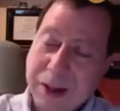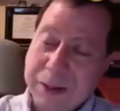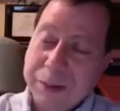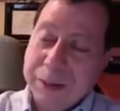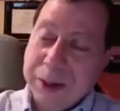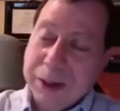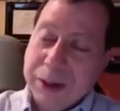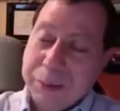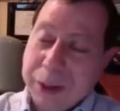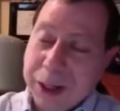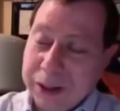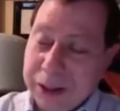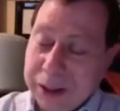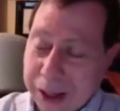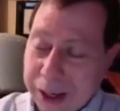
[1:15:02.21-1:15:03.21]

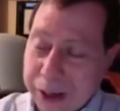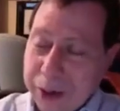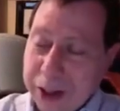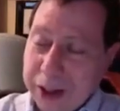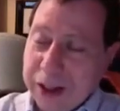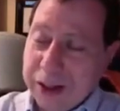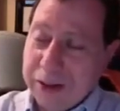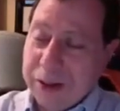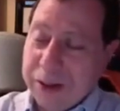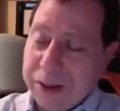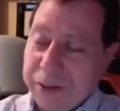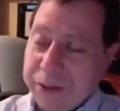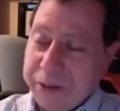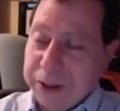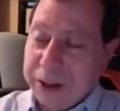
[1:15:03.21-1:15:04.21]
But it really is
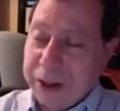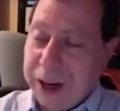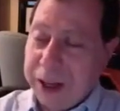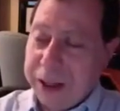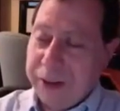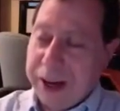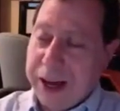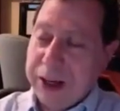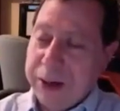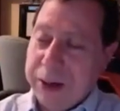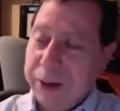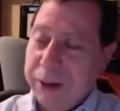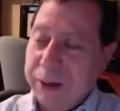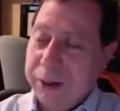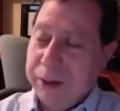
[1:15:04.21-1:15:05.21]
a different kind of
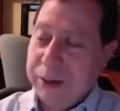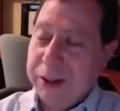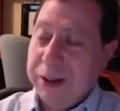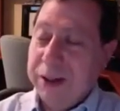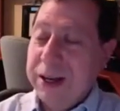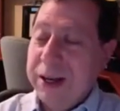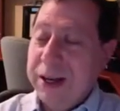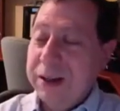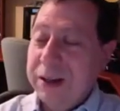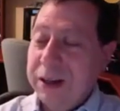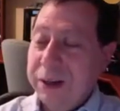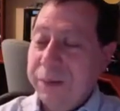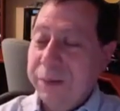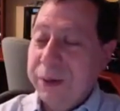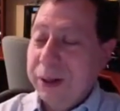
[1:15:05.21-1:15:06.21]
animal in that,
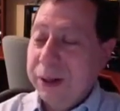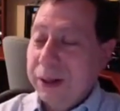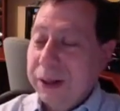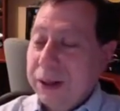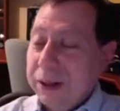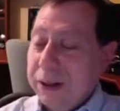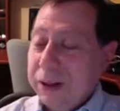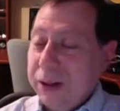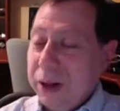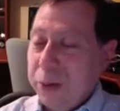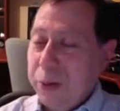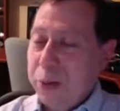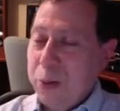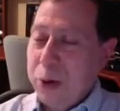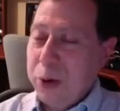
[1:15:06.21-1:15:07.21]

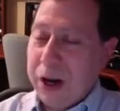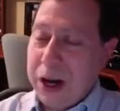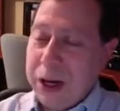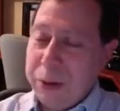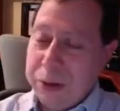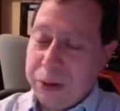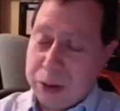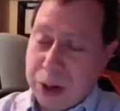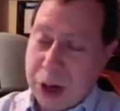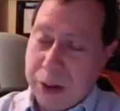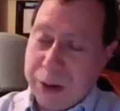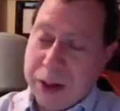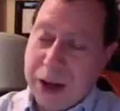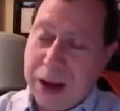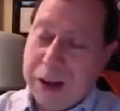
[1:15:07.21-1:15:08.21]
when I was
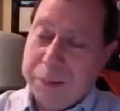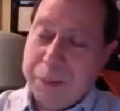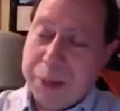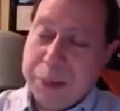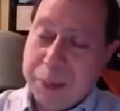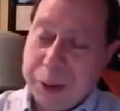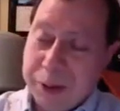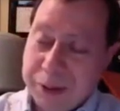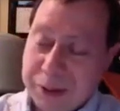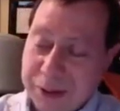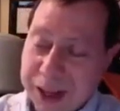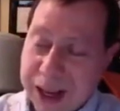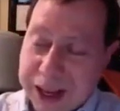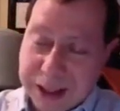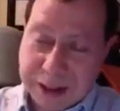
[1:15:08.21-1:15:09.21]
growing up, people
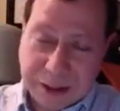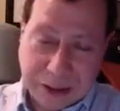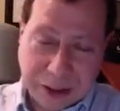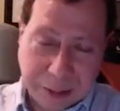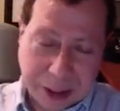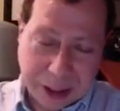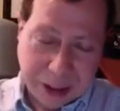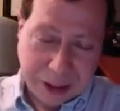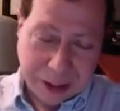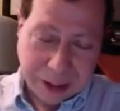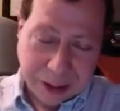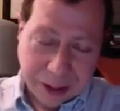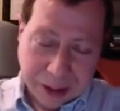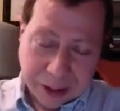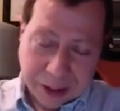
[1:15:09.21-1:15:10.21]
said to
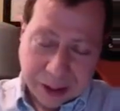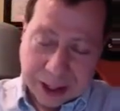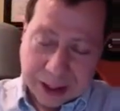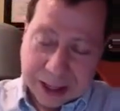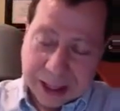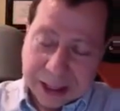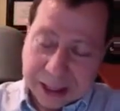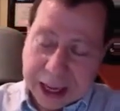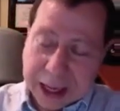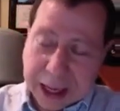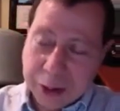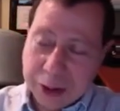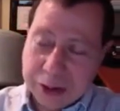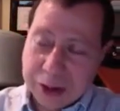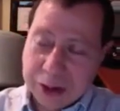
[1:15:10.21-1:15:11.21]
me that a
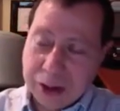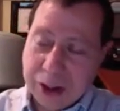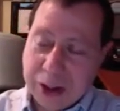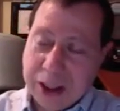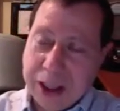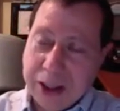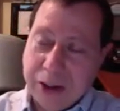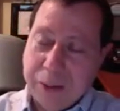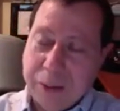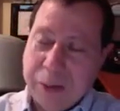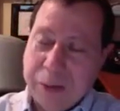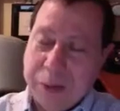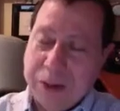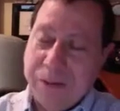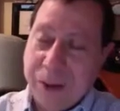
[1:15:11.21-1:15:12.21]
language could either
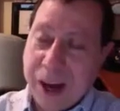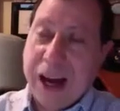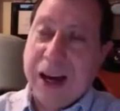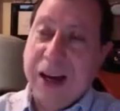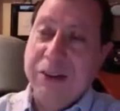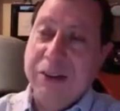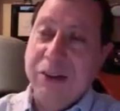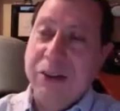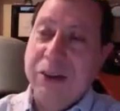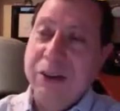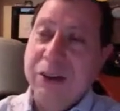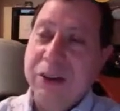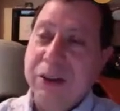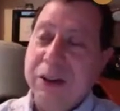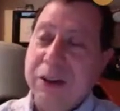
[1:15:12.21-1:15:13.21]
be fast,